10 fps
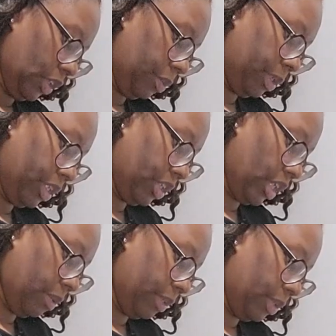So we're going to
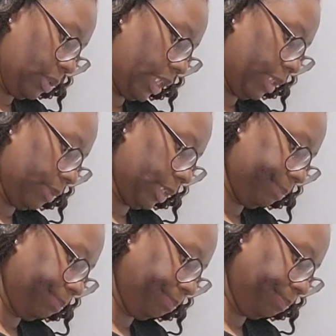start with 2 cups.
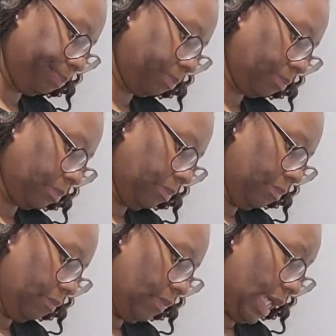
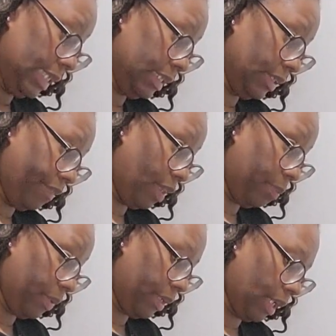I still have to
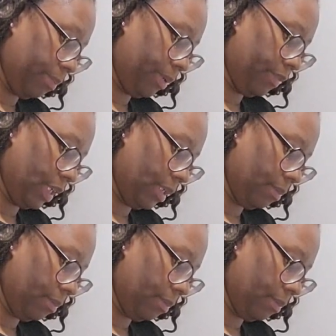put a cup of